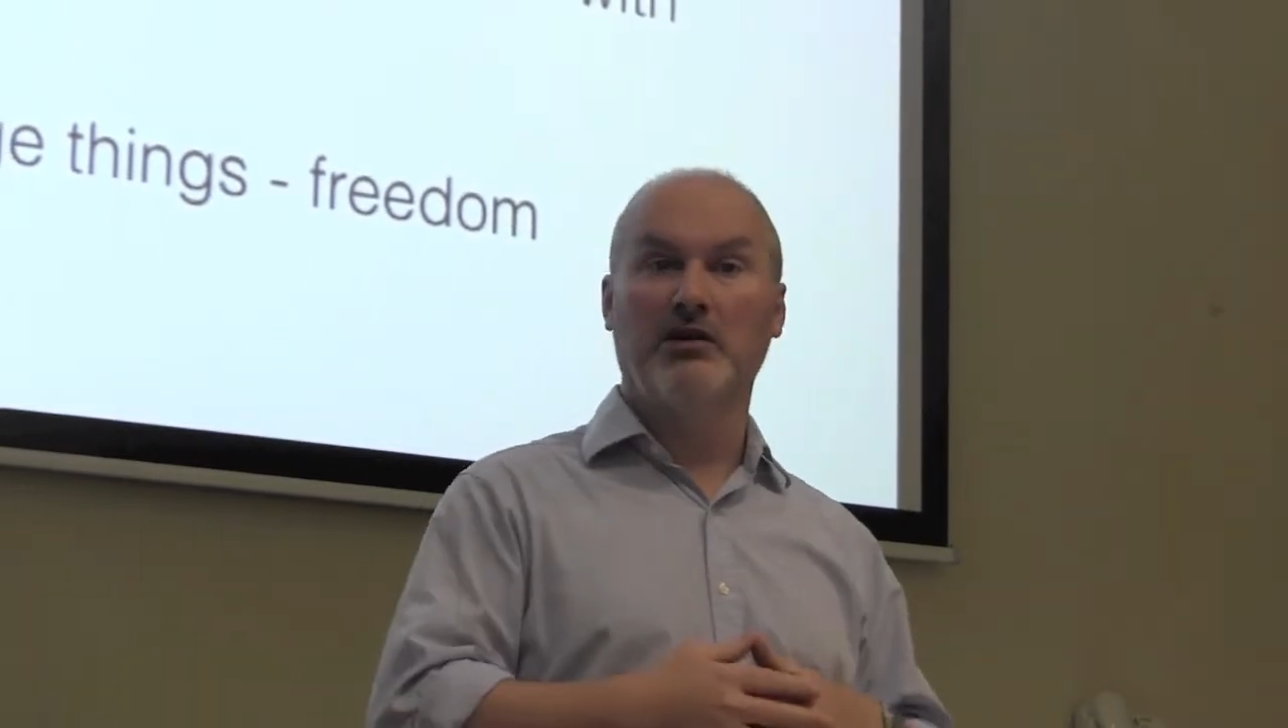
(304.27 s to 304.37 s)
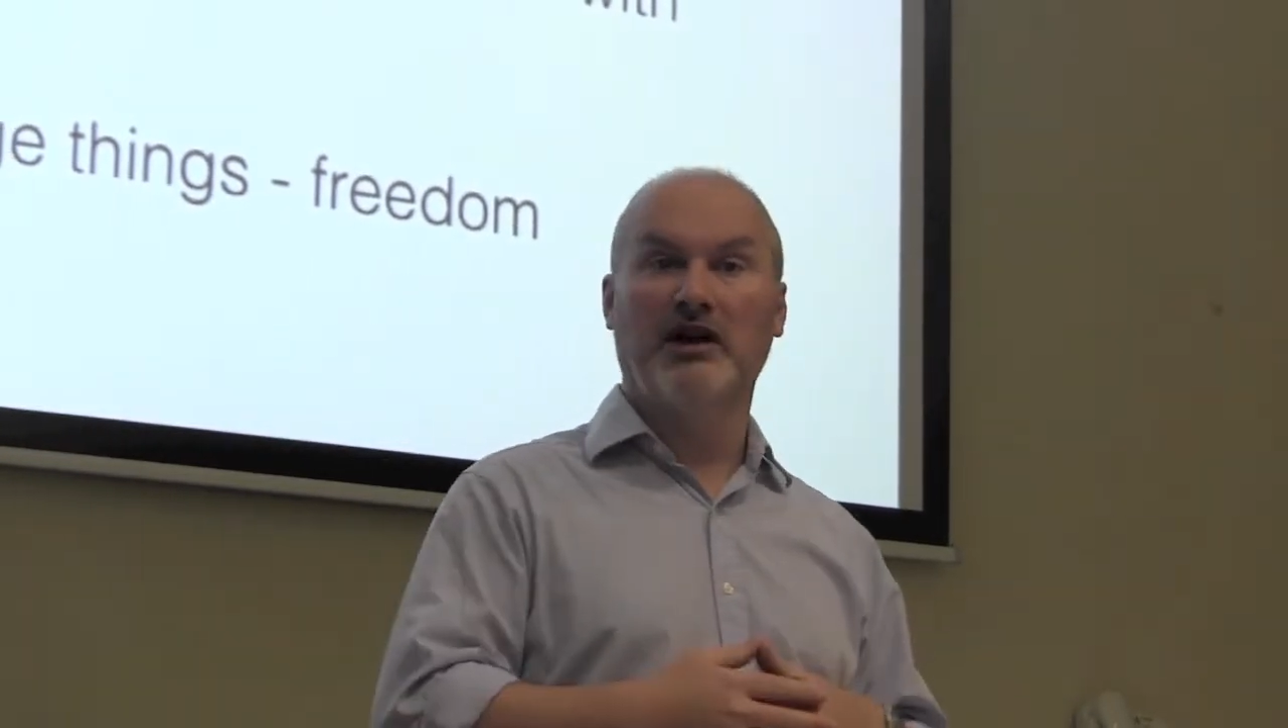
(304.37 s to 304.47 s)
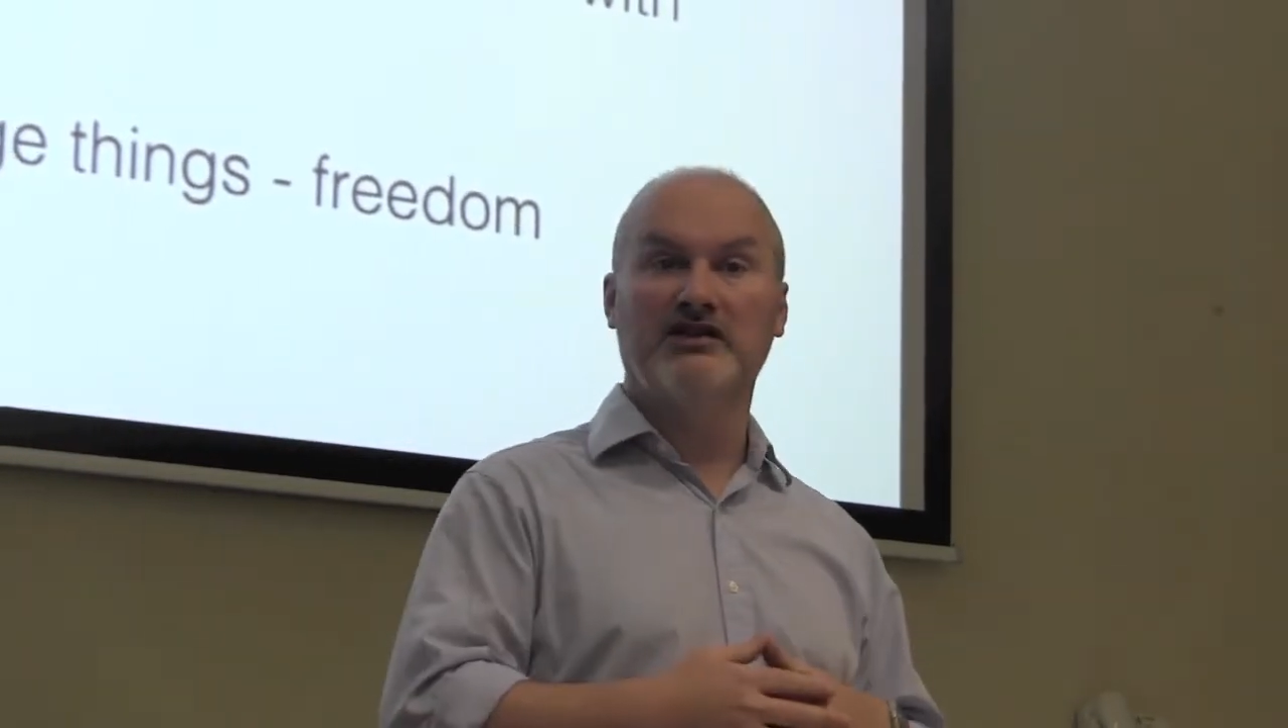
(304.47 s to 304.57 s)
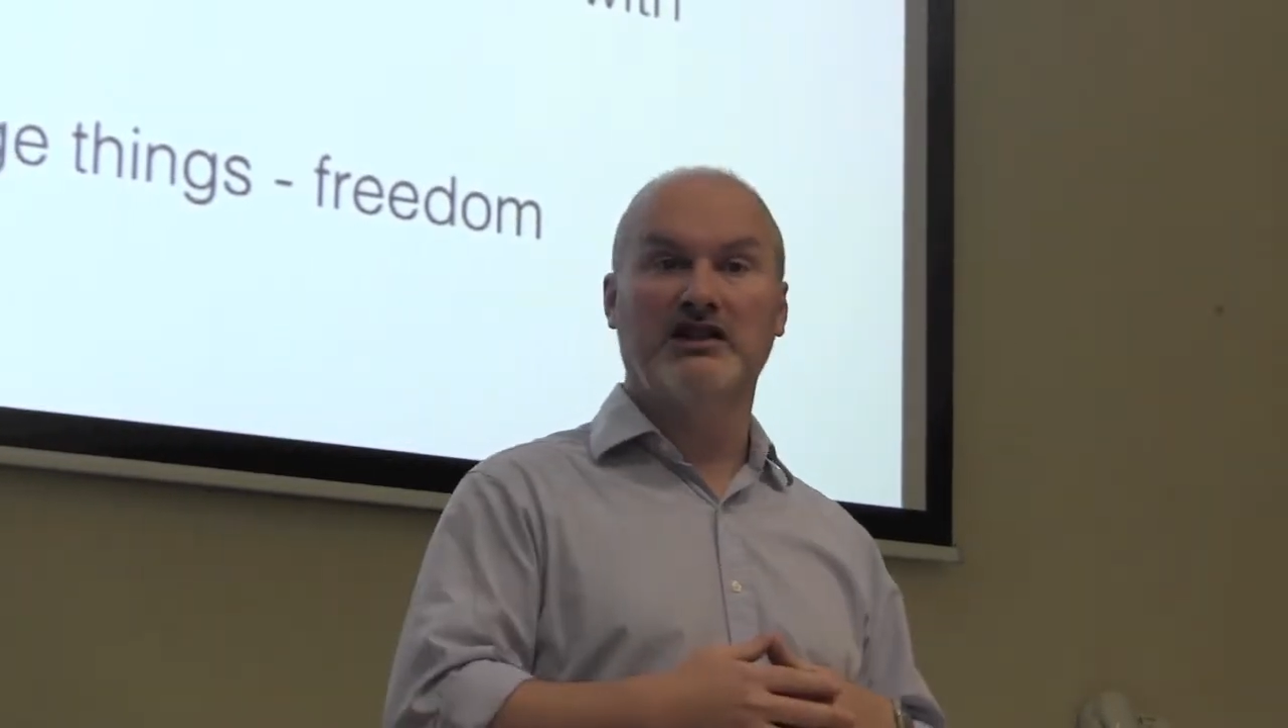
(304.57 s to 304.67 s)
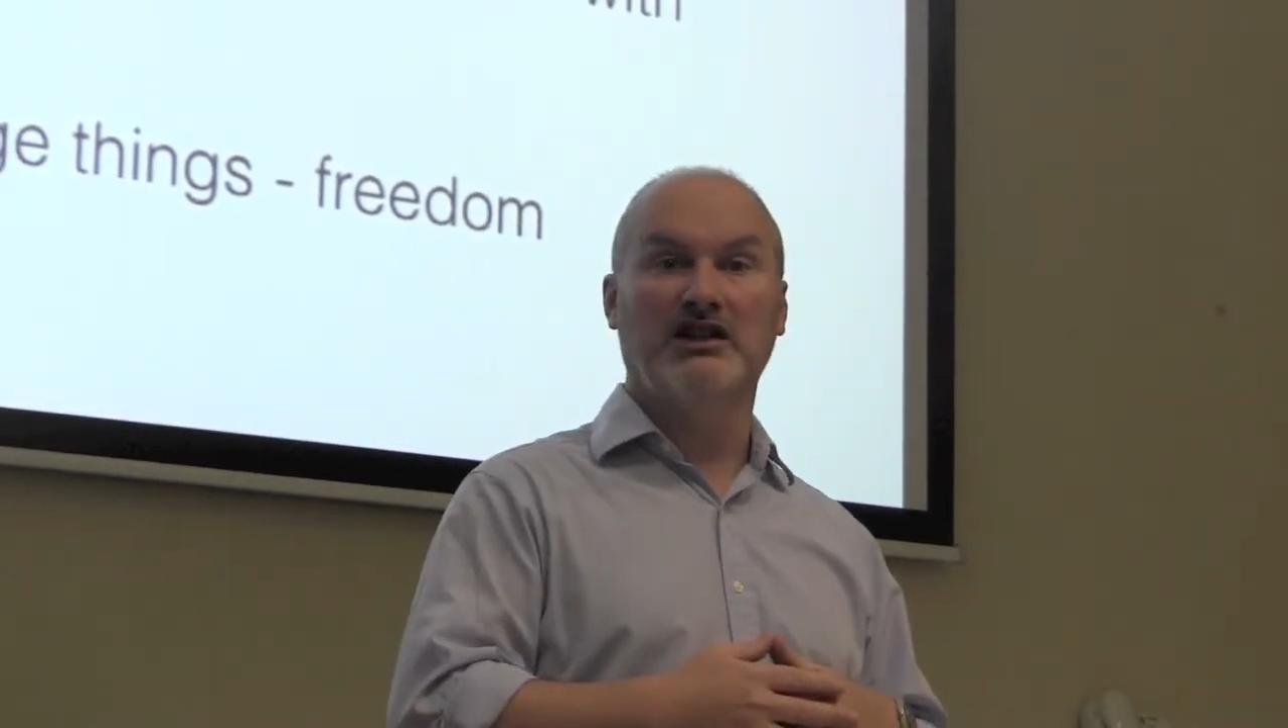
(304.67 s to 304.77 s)

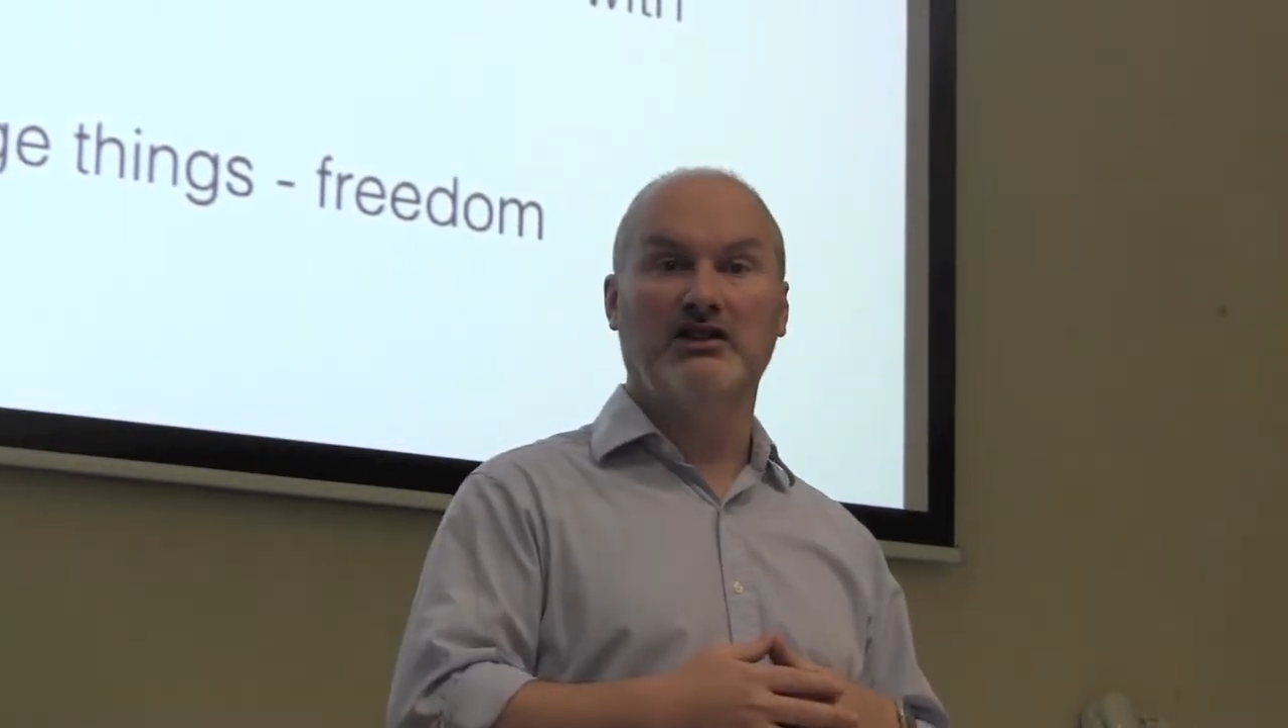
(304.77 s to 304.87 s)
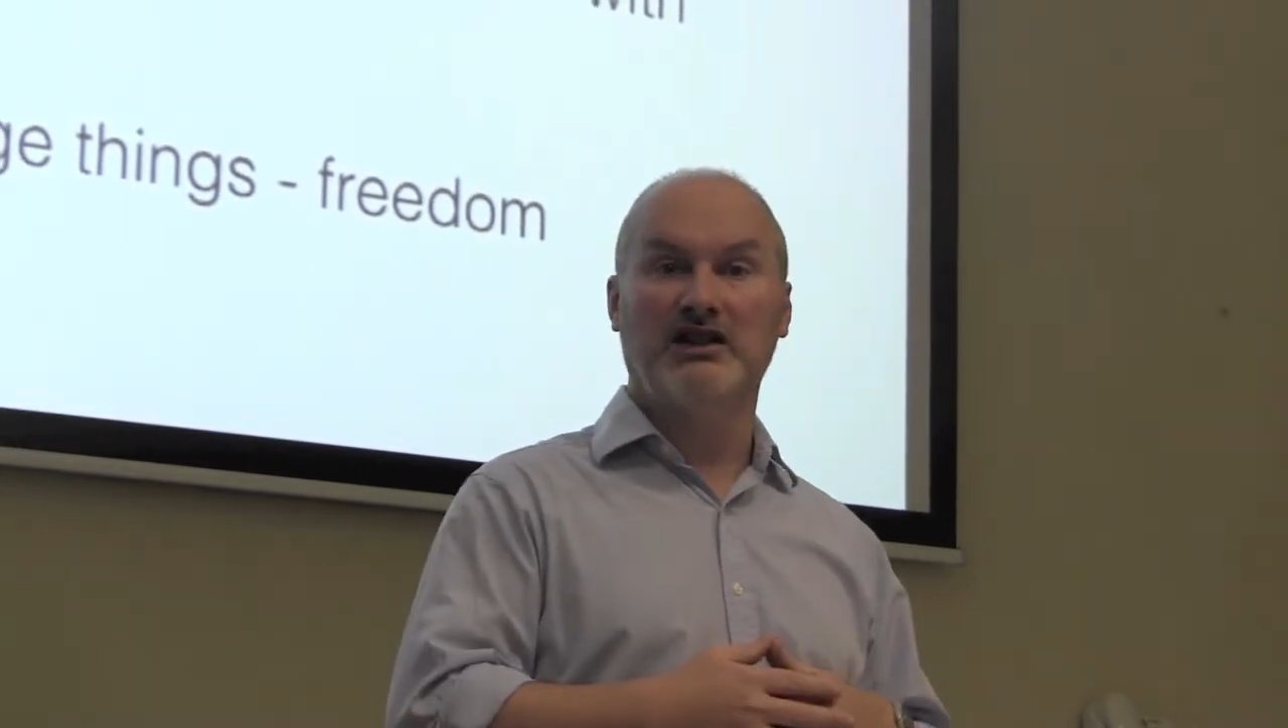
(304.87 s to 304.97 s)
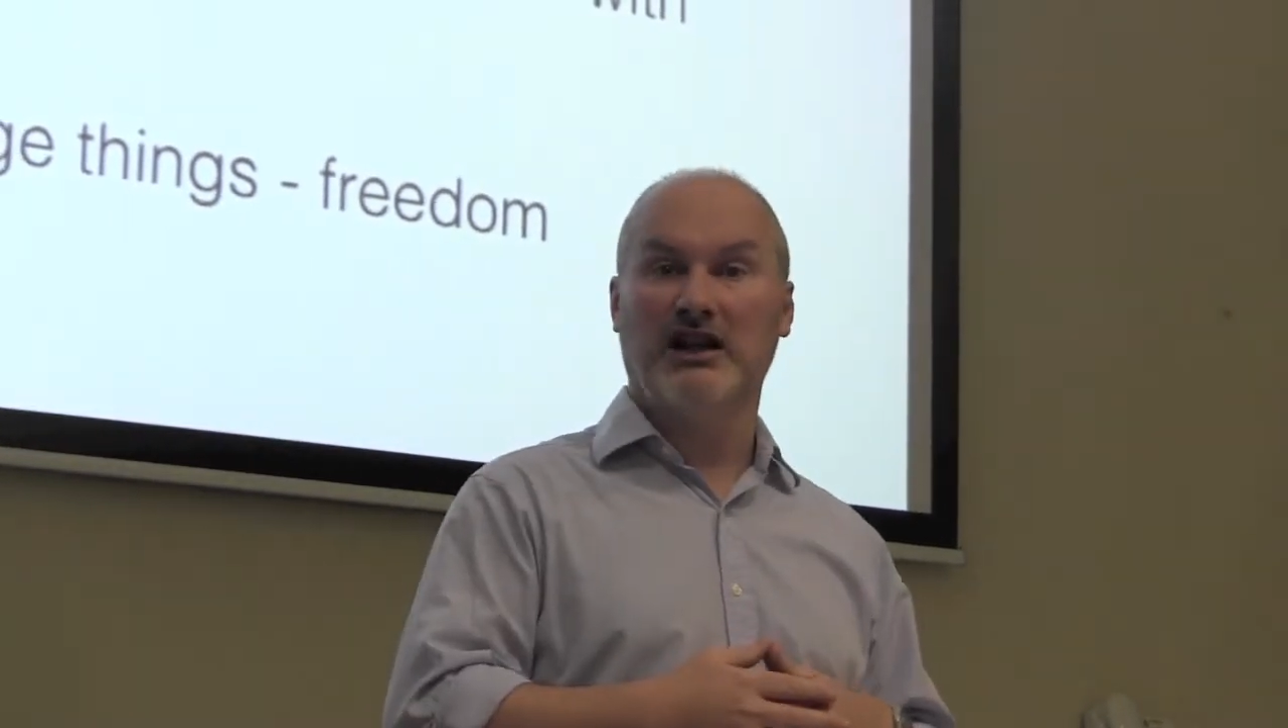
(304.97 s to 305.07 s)
might have seen on